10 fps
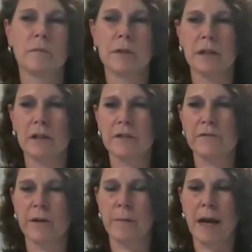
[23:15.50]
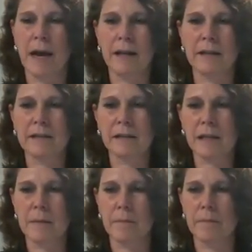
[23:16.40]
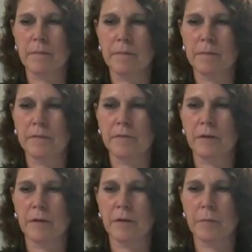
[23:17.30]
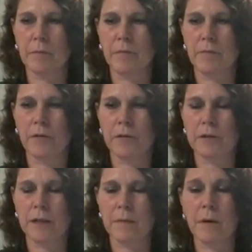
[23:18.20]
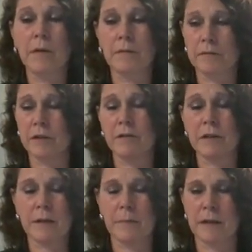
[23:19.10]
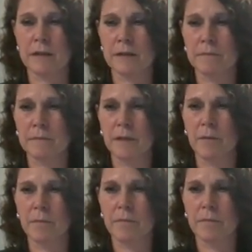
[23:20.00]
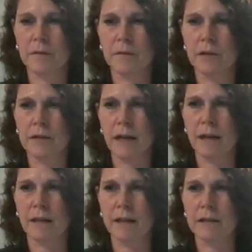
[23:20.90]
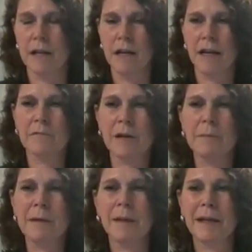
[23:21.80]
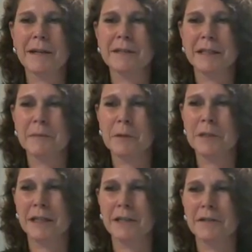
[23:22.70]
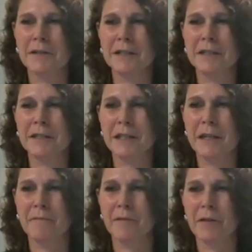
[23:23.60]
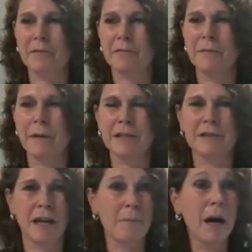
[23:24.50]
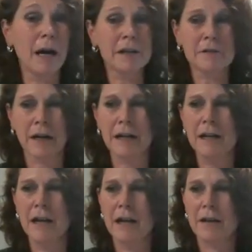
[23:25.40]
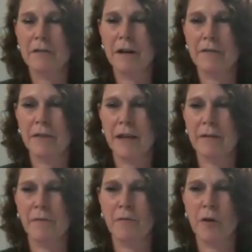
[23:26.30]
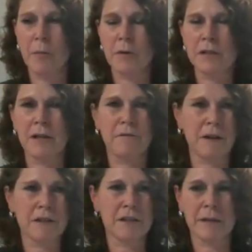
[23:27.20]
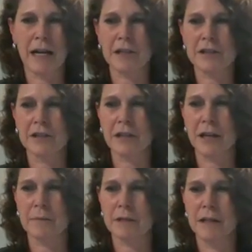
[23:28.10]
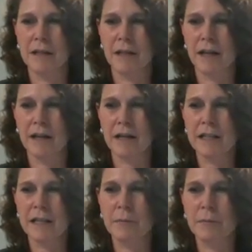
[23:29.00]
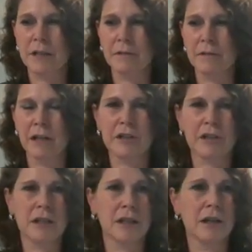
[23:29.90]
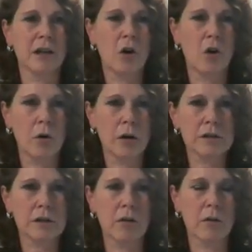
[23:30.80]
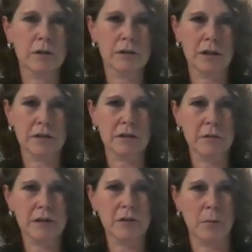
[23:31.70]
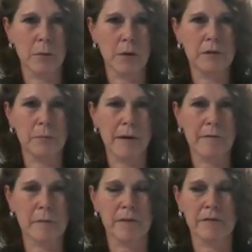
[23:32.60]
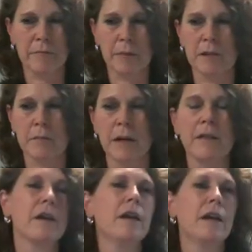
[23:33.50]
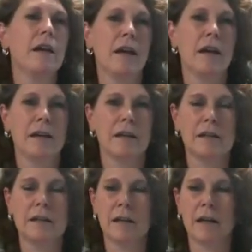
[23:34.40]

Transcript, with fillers: results from adding sleep and decreased sleepiness for these athletes. And in rugby players, 6% increase in sleep for 3 weeks, not much, right? Gave them 4% faster reaction times and 19% reduction in cortisol. Cortisol is a stress hormone you probably are familiar with, and